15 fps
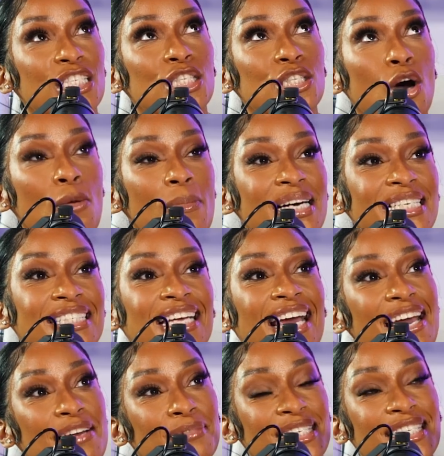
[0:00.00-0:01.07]
so much
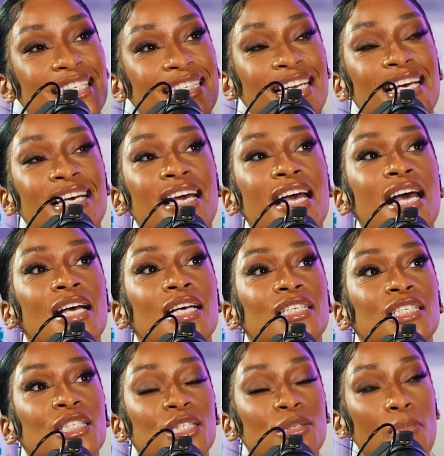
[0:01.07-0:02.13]
game just in that
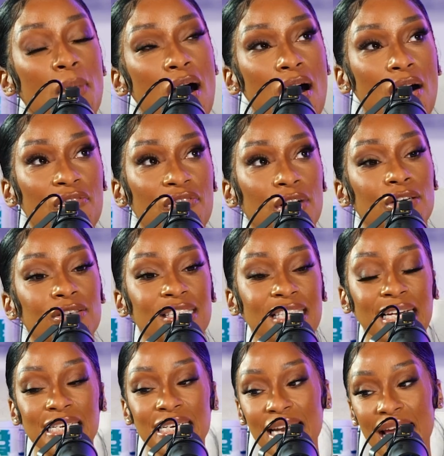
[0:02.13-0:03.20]
small verse.
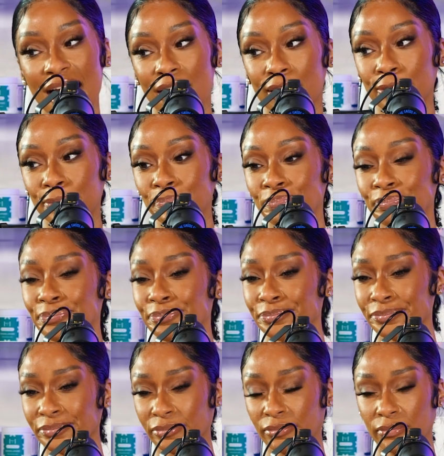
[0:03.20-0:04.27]
And now
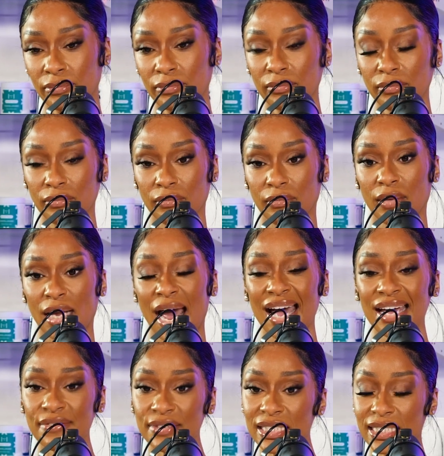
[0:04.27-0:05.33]

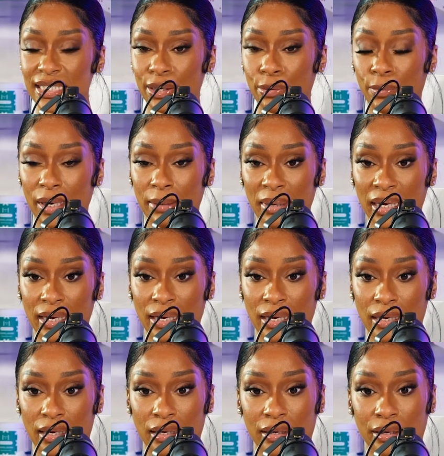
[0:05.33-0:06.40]
I even see women
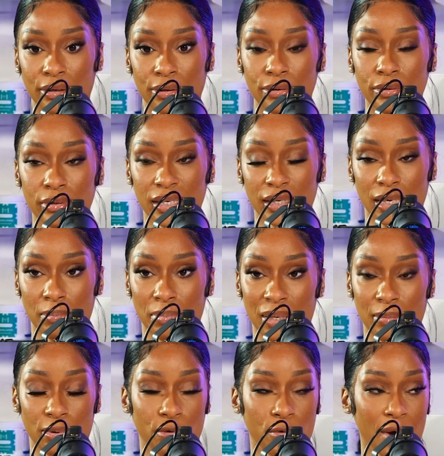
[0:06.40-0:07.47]
who get at
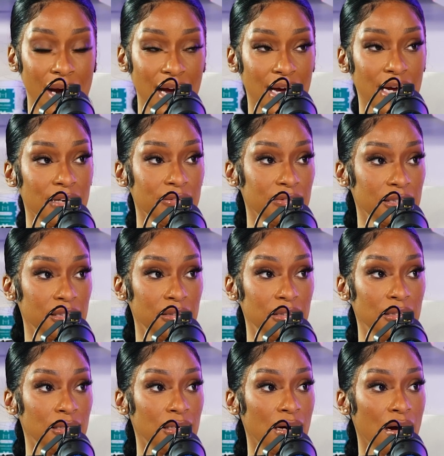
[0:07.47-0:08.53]
people's wives,
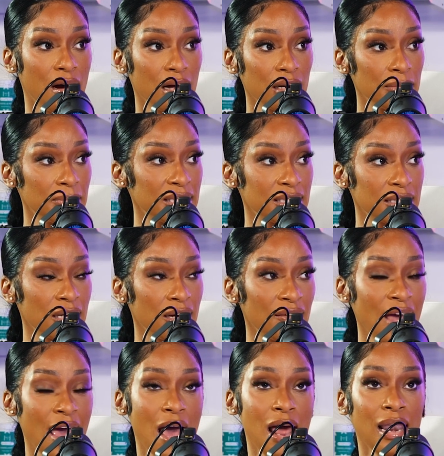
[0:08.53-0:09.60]
call them and stuff.
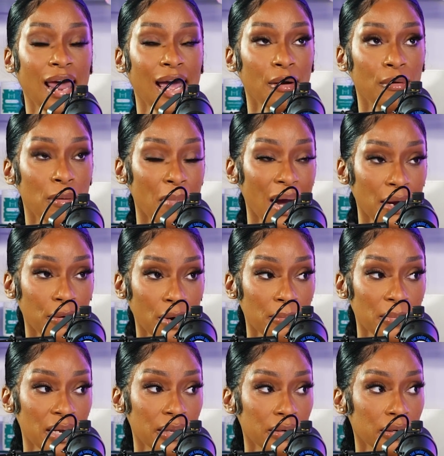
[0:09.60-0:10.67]
Like with my
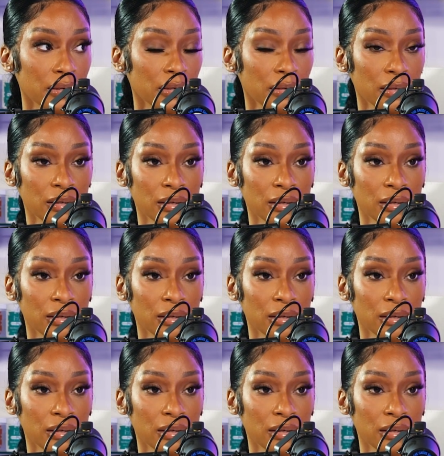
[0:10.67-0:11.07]
grandfather,